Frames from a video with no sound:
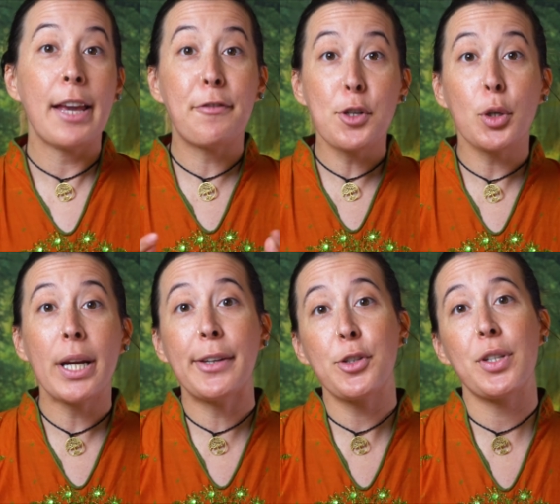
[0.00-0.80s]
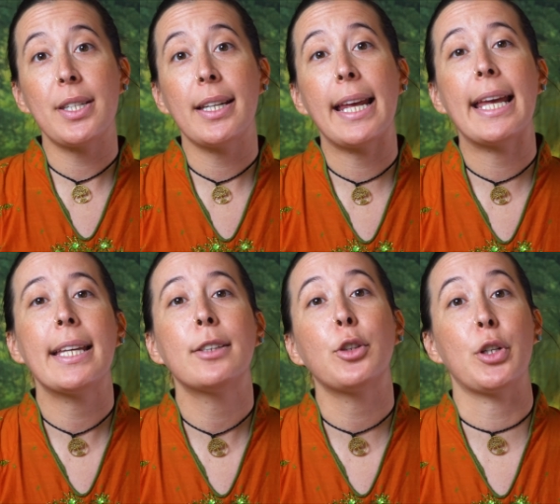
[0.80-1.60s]
if you're interested
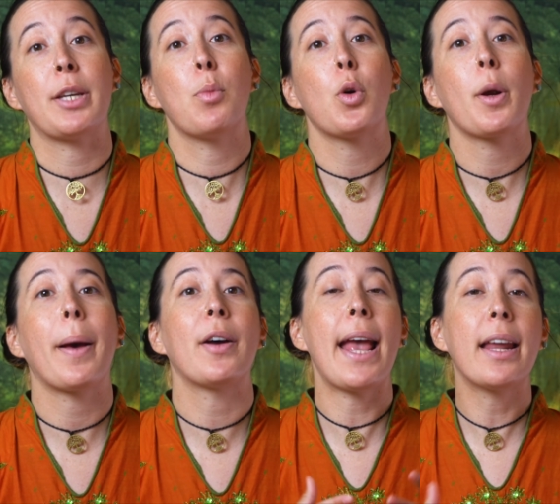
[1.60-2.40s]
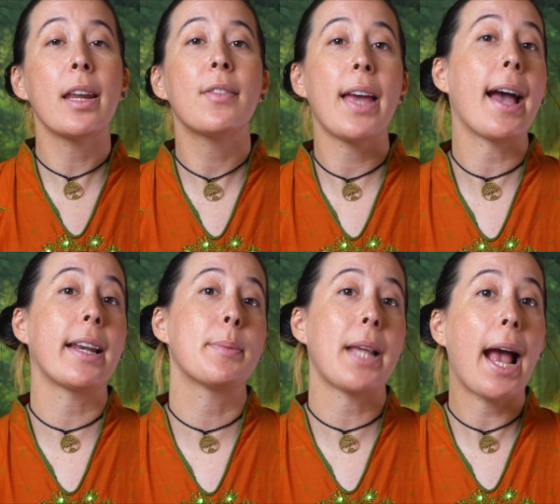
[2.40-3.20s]
in learning more about any of the
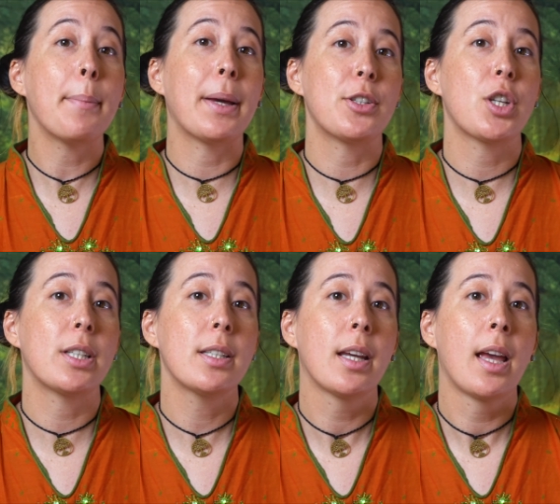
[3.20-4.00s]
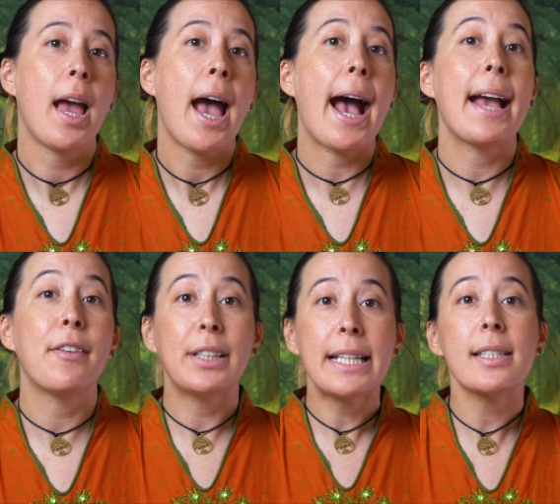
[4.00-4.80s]
items I mentioned, I
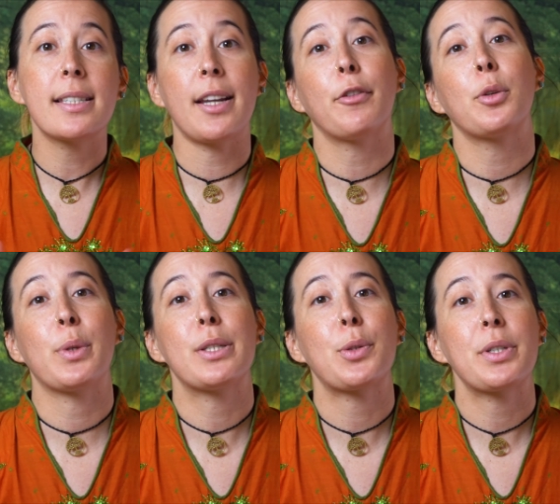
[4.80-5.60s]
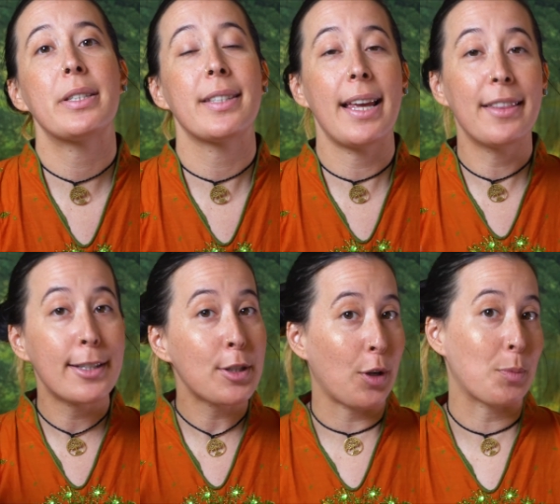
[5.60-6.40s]
have linked several resources in the
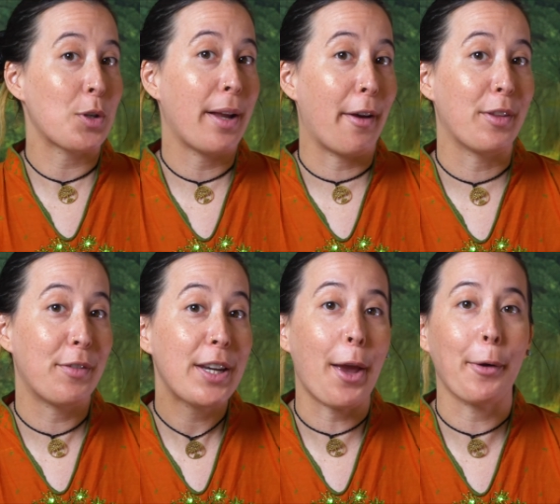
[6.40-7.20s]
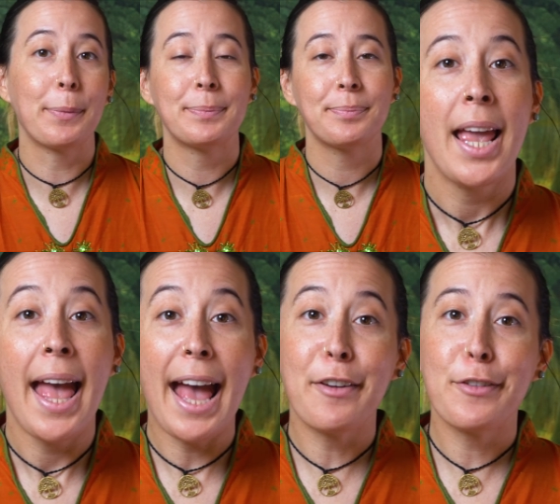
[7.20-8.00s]
description of the video.
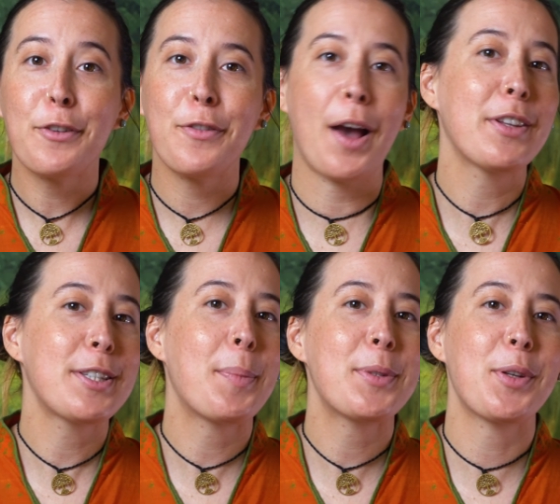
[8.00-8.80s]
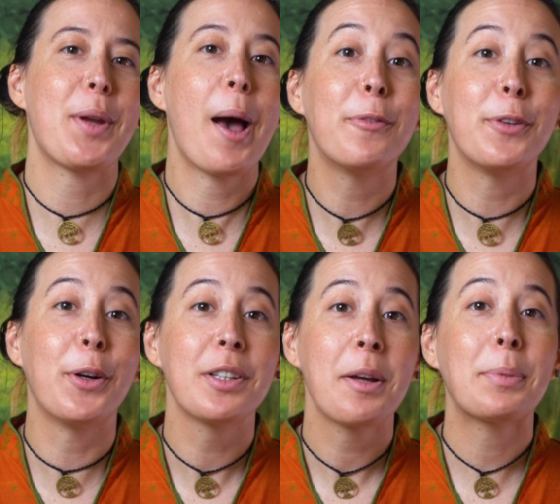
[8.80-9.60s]
And if you found this episode
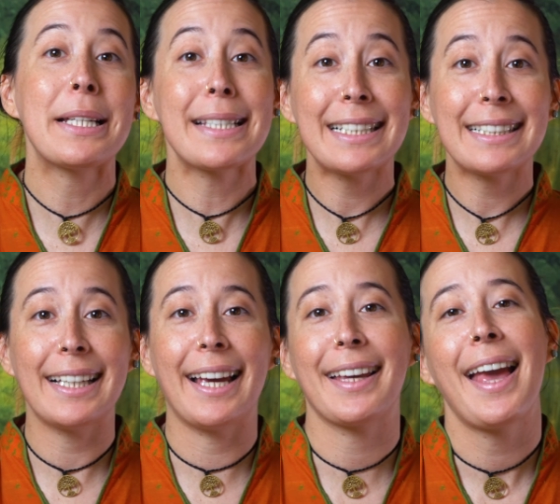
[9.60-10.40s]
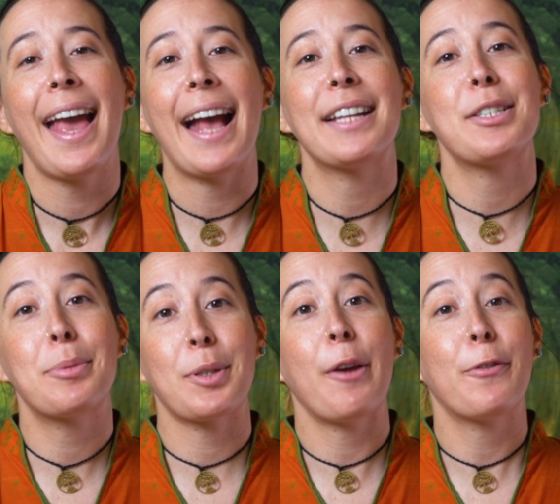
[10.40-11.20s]
helpful, please click like and
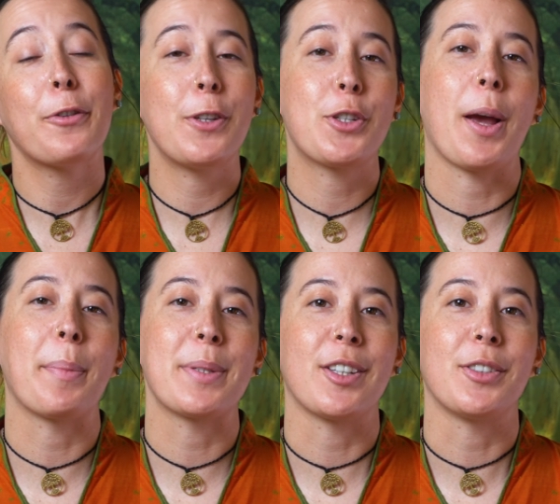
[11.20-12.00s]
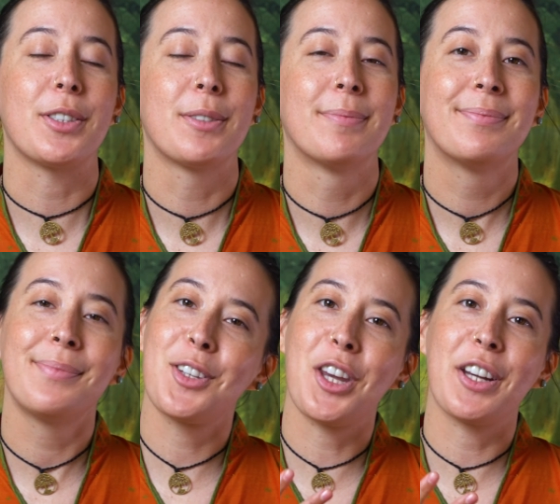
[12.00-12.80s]
subscribe for future episodes.
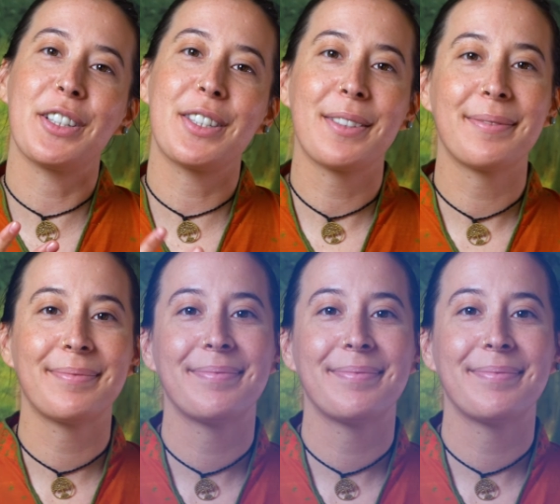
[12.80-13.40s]
Cheers!